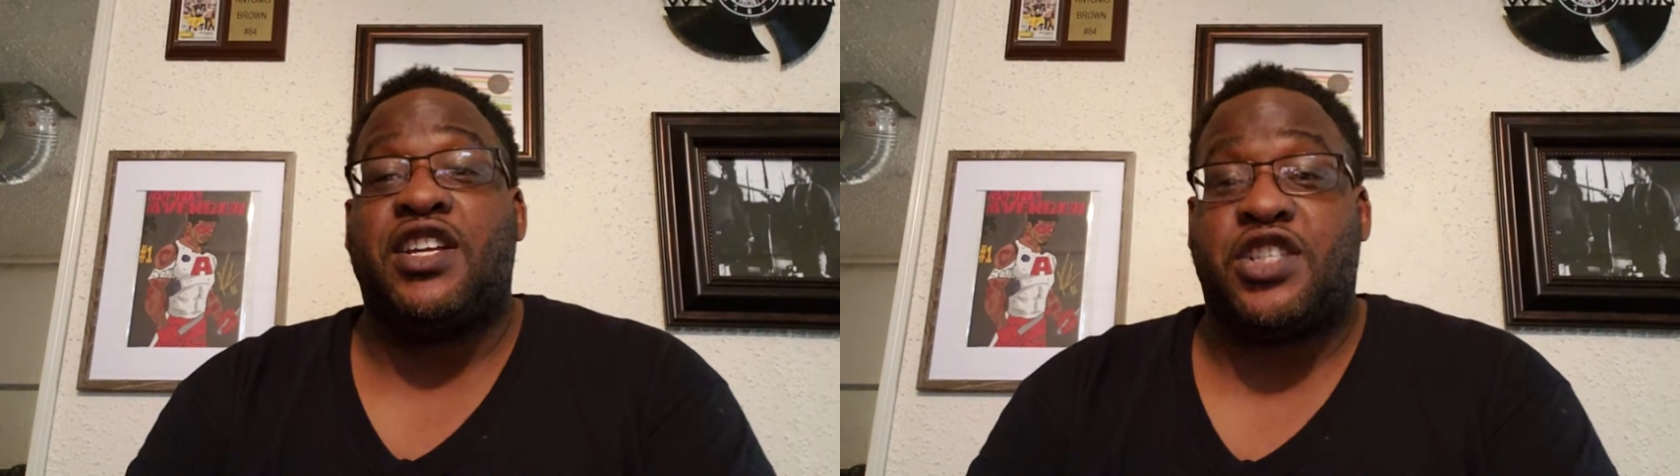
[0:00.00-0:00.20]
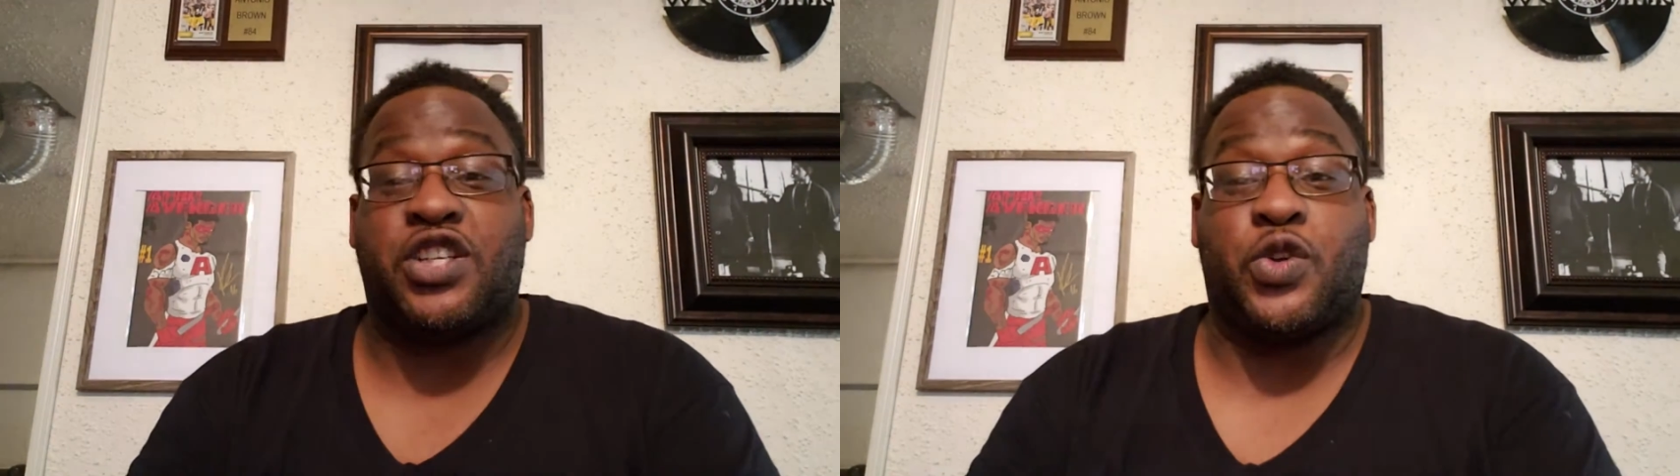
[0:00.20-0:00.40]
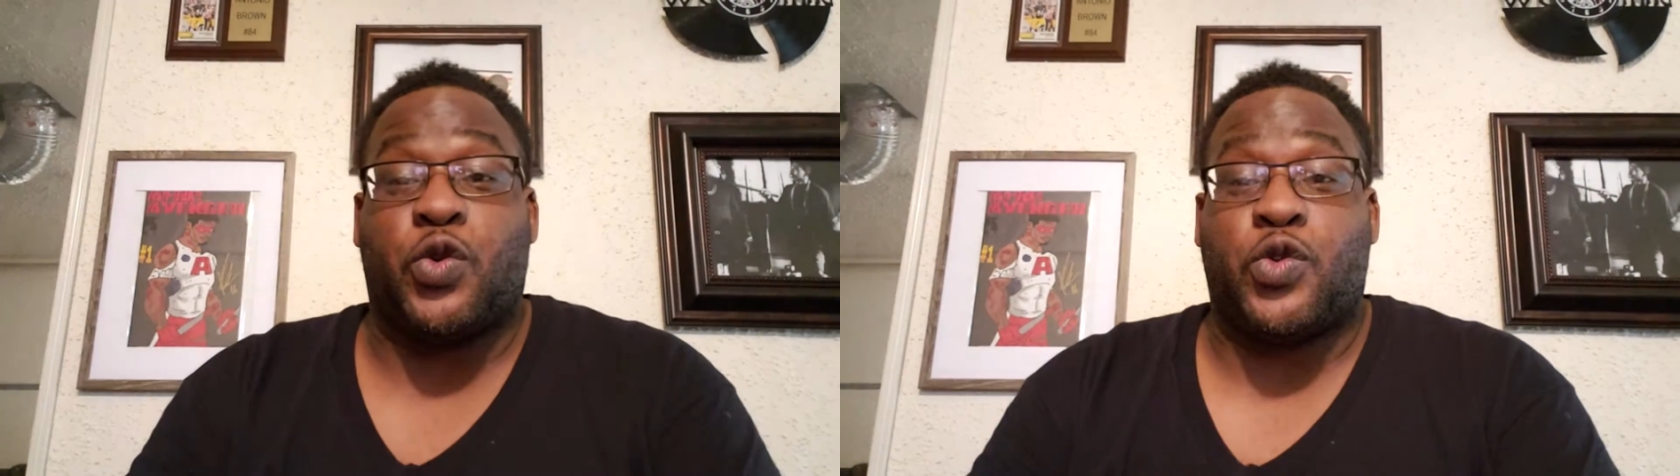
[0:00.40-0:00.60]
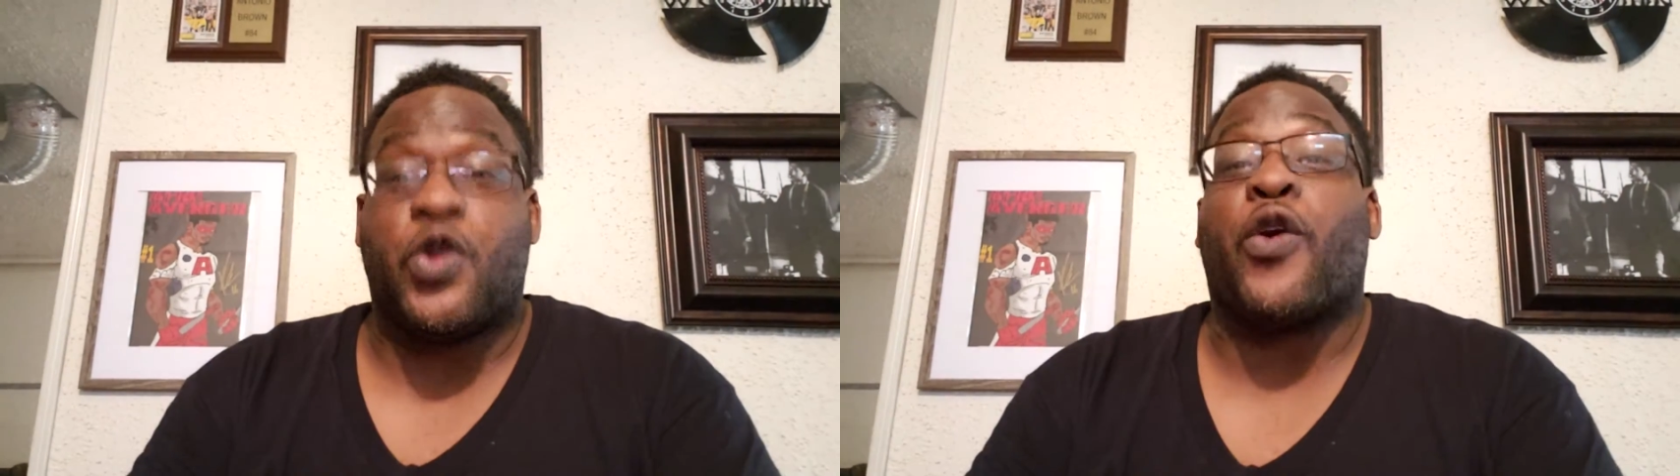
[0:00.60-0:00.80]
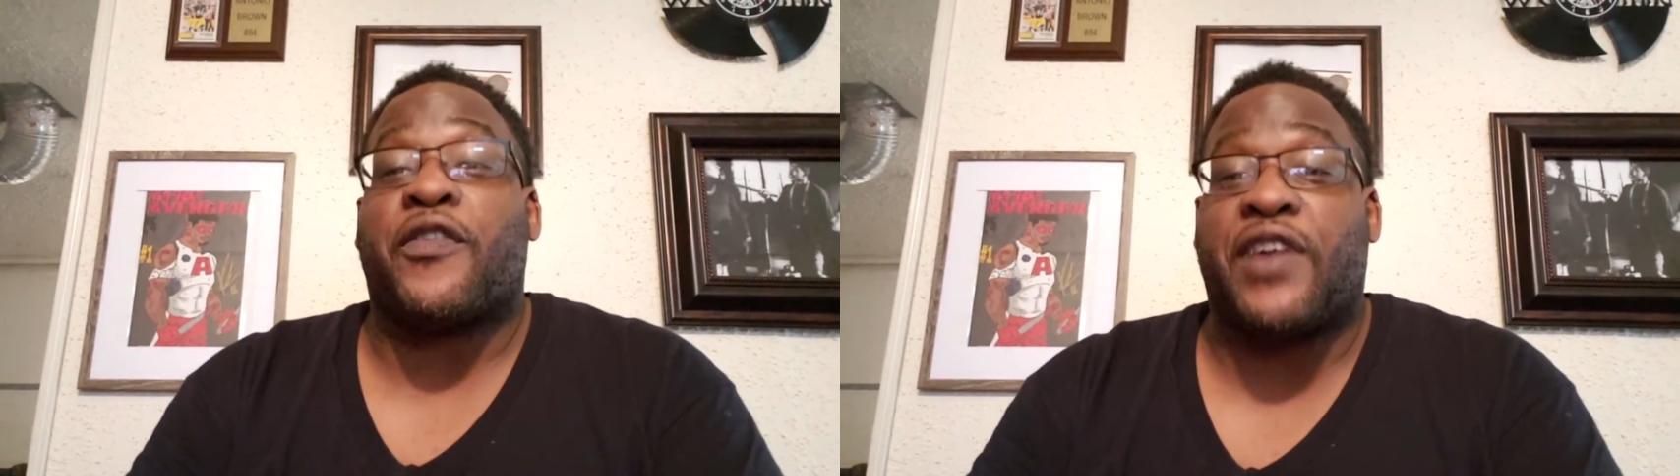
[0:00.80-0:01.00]
to
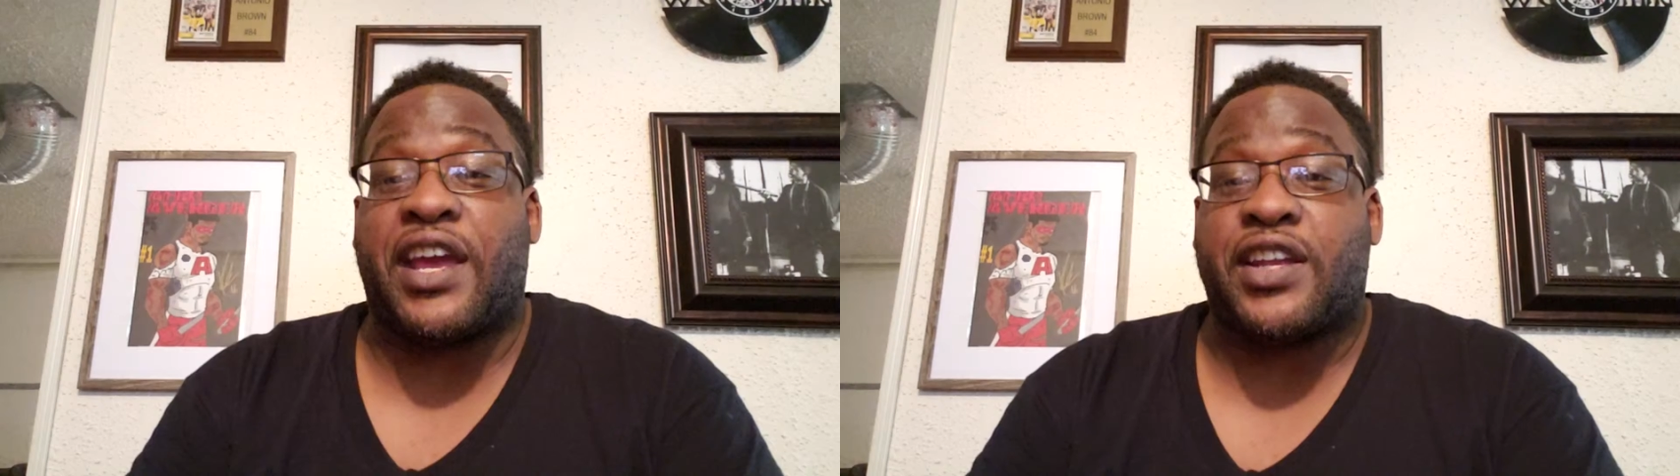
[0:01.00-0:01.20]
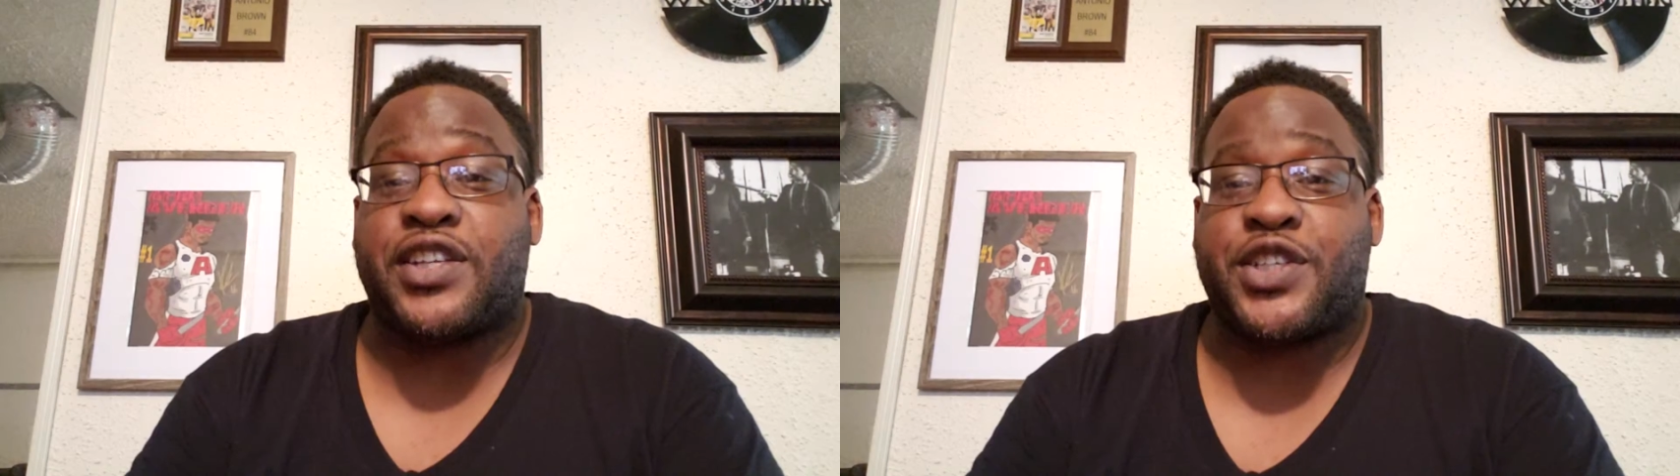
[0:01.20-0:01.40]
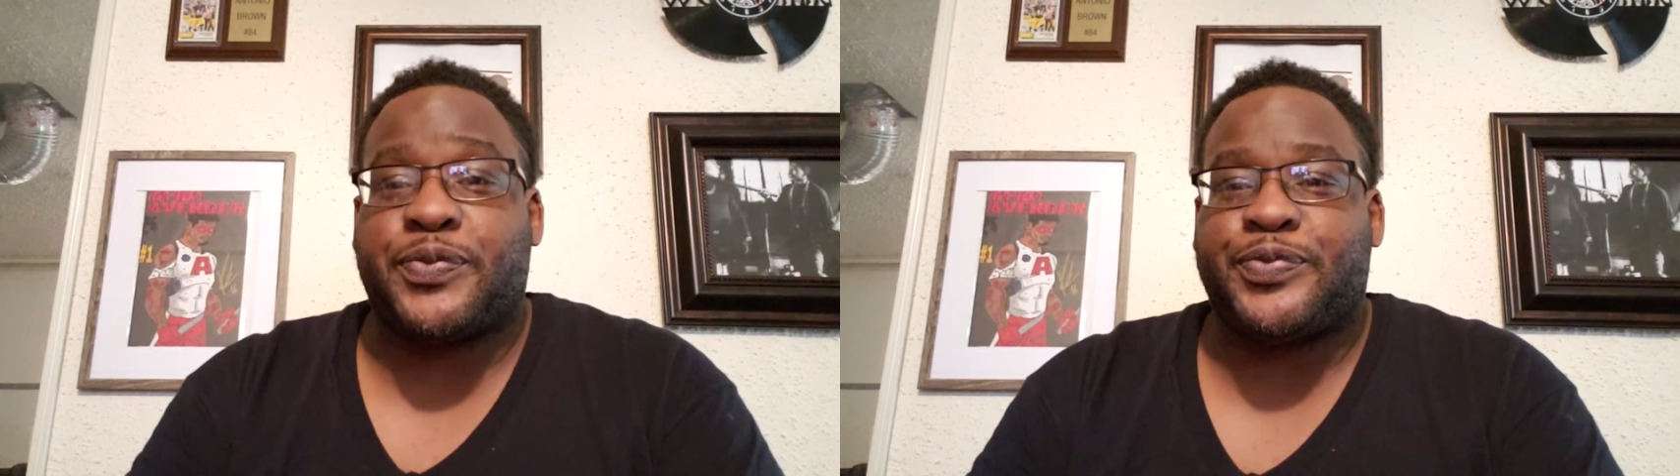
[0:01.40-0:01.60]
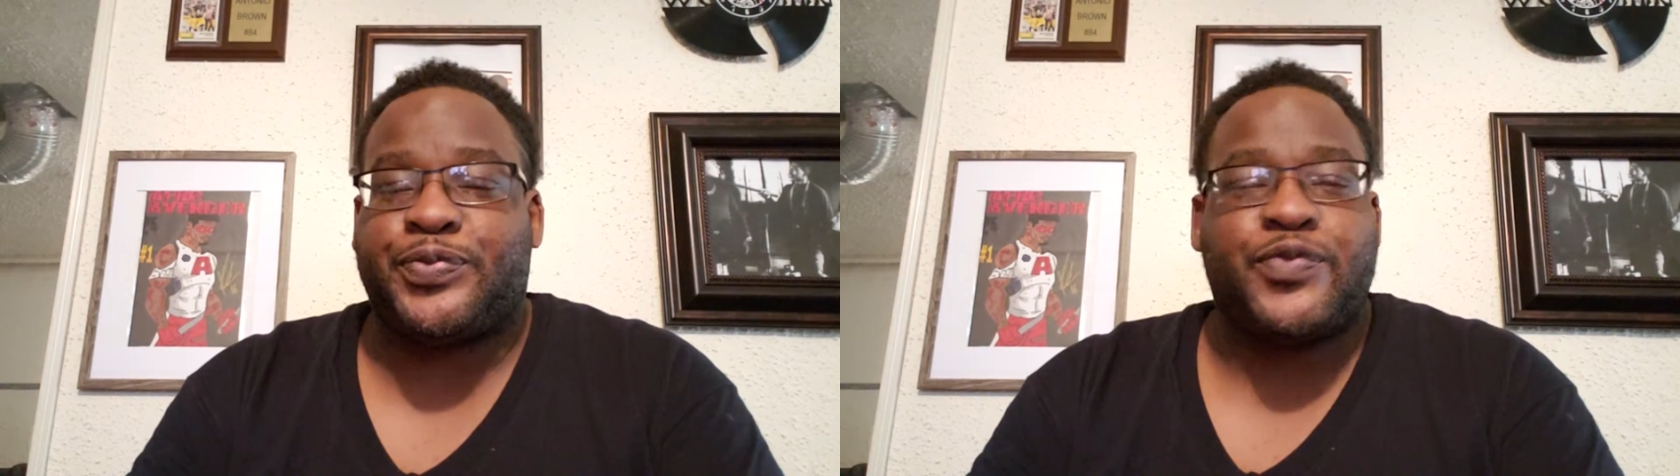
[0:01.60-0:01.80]
your advantage.